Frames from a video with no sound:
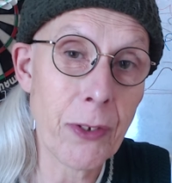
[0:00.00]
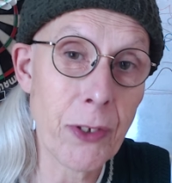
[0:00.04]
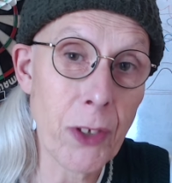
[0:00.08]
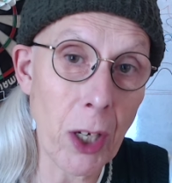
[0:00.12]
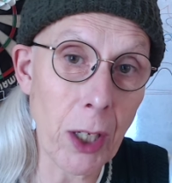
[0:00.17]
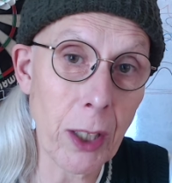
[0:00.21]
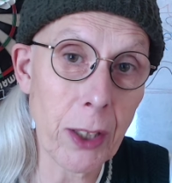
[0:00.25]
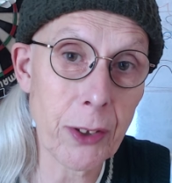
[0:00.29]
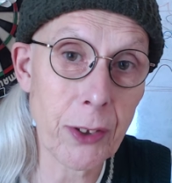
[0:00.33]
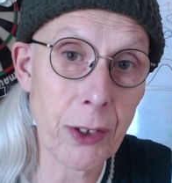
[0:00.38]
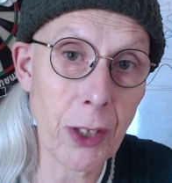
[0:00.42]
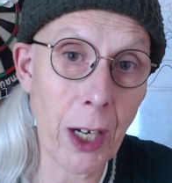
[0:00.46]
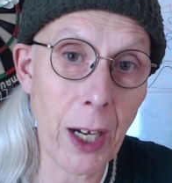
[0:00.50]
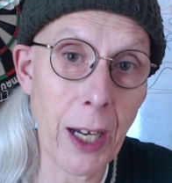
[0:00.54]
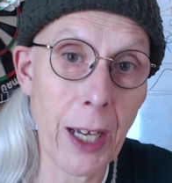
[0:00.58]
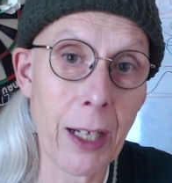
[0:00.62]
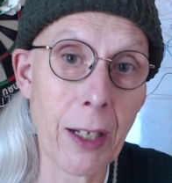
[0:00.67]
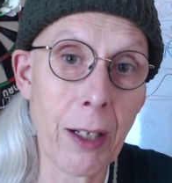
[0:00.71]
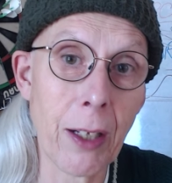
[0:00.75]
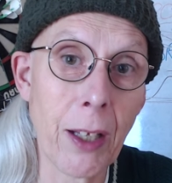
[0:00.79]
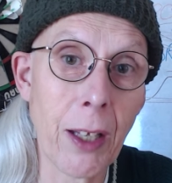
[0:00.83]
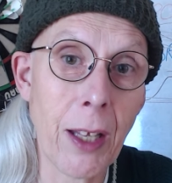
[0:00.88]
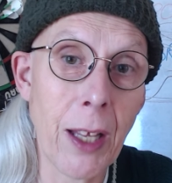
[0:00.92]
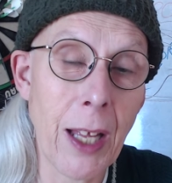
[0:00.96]

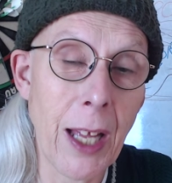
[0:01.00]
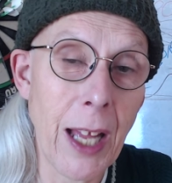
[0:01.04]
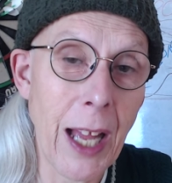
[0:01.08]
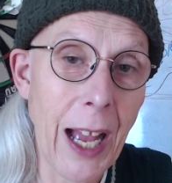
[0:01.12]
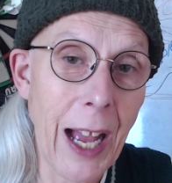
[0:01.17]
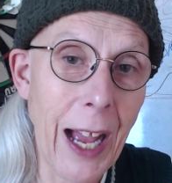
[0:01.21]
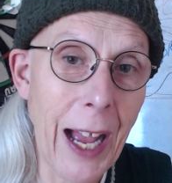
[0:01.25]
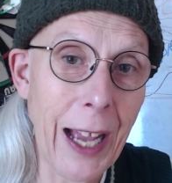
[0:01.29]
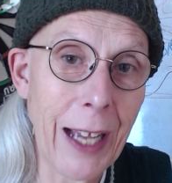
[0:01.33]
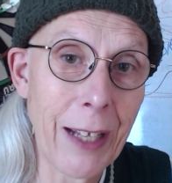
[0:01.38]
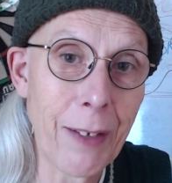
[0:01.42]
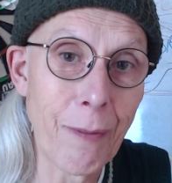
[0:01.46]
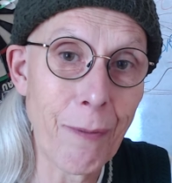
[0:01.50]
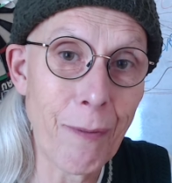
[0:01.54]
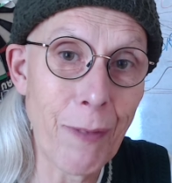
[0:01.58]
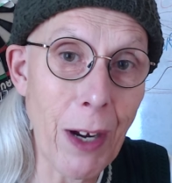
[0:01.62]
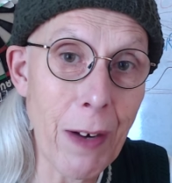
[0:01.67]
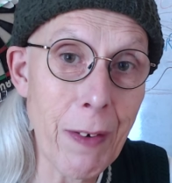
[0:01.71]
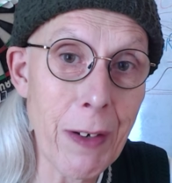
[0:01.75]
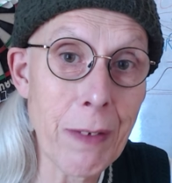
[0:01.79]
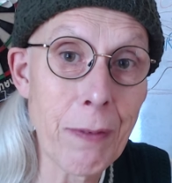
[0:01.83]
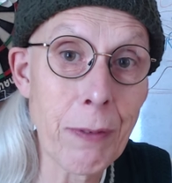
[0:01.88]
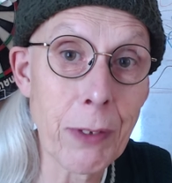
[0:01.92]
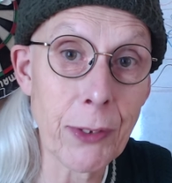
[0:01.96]
ductile and
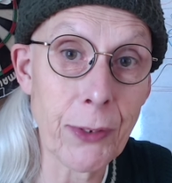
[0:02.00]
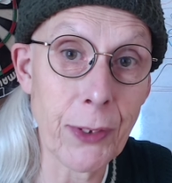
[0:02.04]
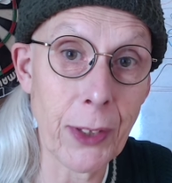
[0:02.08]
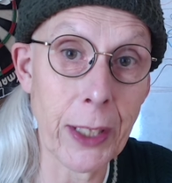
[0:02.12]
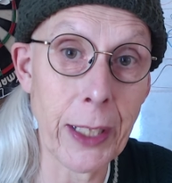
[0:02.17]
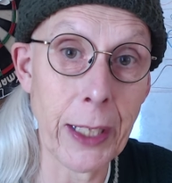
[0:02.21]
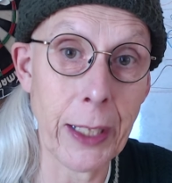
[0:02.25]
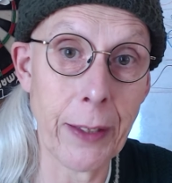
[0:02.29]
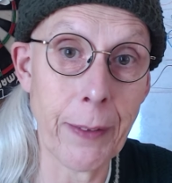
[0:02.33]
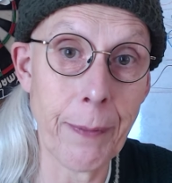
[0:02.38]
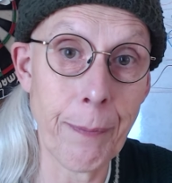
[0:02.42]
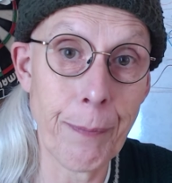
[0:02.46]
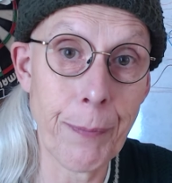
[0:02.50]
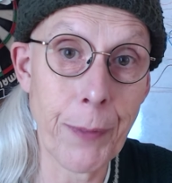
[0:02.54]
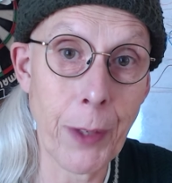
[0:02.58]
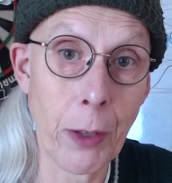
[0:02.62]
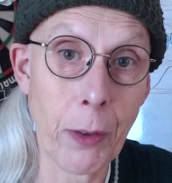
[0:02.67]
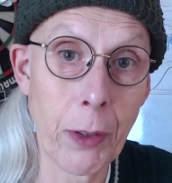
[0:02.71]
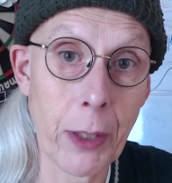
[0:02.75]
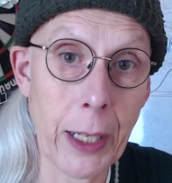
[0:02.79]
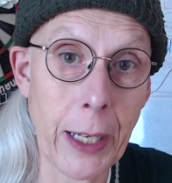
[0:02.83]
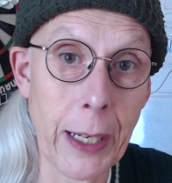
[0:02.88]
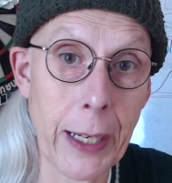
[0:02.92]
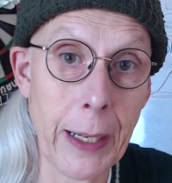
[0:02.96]
very resilient.
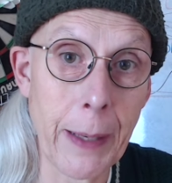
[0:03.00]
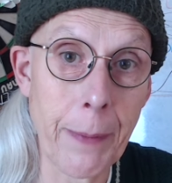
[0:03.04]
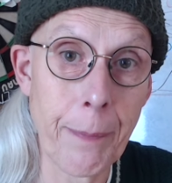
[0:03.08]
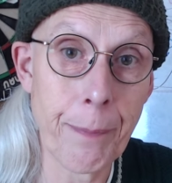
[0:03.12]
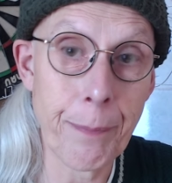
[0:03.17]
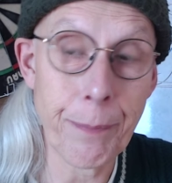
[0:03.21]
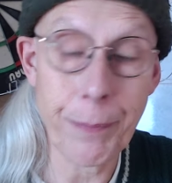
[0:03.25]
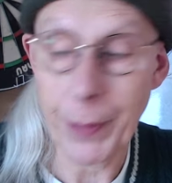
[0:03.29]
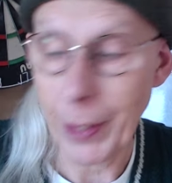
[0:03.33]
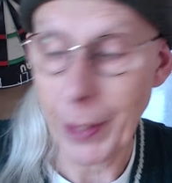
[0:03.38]
Okay,